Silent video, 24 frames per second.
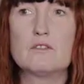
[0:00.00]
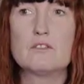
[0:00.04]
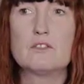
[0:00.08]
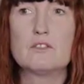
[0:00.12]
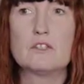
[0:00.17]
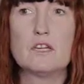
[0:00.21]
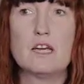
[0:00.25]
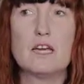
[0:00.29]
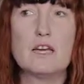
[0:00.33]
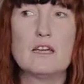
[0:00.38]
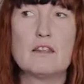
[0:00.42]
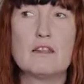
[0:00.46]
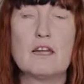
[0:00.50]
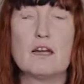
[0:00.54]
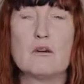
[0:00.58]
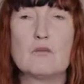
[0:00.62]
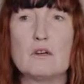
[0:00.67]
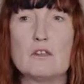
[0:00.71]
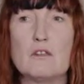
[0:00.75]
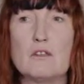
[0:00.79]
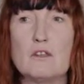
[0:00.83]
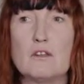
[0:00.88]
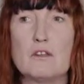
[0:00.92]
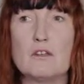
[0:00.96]
share that
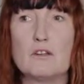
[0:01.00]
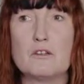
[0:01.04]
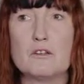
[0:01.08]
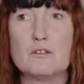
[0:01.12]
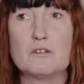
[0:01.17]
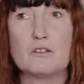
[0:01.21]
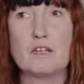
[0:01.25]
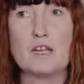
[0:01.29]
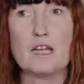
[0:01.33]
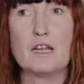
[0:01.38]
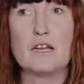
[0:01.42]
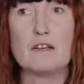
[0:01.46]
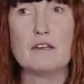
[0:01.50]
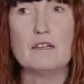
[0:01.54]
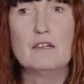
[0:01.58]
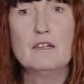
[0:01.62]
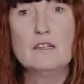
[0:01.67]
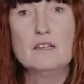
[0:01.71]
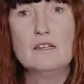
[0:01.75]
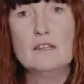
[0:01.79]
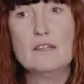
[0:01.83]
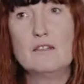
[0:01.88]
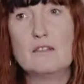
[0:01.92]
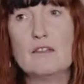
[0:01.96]
with you because then
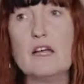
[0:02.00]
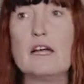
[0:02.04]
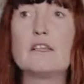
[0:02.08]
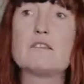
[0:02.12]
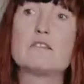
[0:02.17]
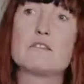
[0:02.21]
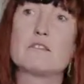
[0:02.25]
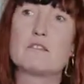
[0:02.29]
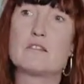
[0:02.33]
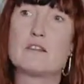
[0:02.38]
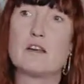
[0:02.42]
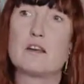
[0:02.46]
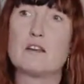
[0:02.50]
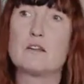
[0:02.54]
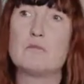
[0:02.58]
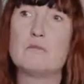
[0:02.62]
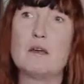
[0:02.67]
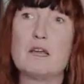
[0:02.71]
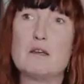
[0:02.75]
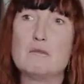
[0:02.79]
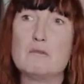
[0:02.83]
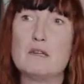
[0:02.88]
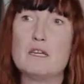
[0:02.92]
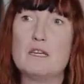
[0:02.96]
that's going to
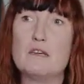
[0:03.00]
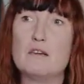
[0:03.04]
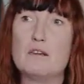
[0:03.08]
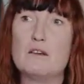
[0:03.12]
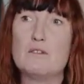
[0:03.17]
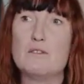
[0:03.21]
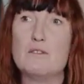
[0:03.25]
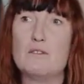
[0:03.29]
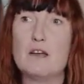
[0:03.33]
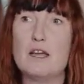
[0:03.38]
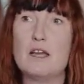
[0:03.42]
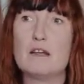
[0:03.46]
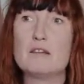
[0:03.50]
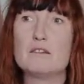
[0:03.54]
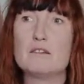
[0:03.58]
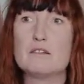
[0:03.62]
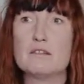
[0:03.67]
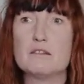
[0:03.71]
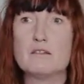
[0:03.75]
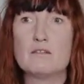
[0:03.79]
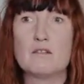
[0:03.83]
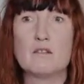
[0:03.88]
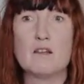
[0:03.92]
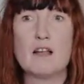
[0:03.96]
maybe affect
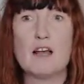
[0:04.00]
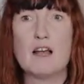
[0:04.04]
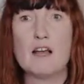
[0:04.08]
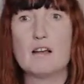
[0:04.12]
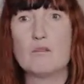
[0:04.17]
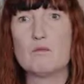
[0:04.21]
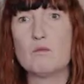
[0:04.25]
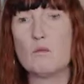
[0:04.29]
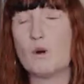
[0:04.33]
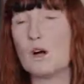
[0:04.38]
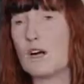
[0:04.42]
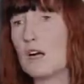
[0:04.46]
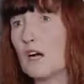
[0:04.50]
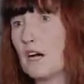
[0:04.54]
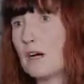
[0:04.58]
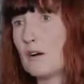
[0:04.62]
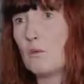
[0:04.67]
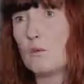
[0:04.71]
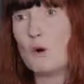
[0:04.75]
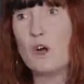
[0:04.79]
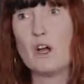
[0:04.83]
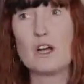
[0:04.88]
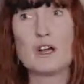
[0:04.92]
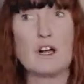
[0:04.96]
what kind
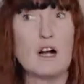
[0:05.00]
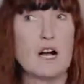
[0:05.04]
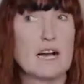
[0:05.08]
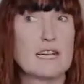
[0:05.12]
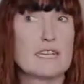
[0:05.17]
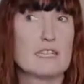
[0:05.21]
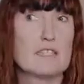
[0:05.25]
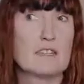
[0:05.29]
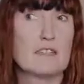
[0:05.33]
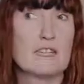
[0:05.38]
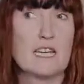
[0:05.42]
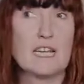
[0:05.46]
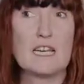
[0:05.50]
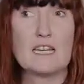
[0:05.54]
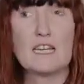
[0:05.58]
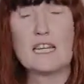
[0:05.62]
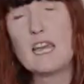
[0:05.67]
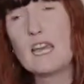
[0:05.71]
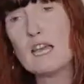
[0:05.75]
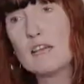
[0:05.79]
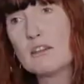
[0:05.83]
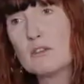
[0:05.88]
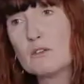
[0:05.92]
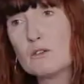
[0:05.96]
of work I can then
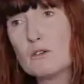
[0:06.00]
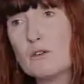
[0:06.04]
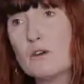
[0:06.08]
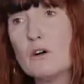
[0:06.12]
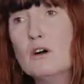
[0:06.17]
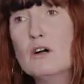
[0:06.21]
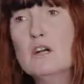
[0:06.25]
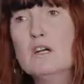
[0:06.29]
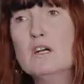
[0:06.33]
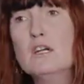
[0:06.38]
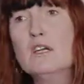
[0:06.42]
get, or,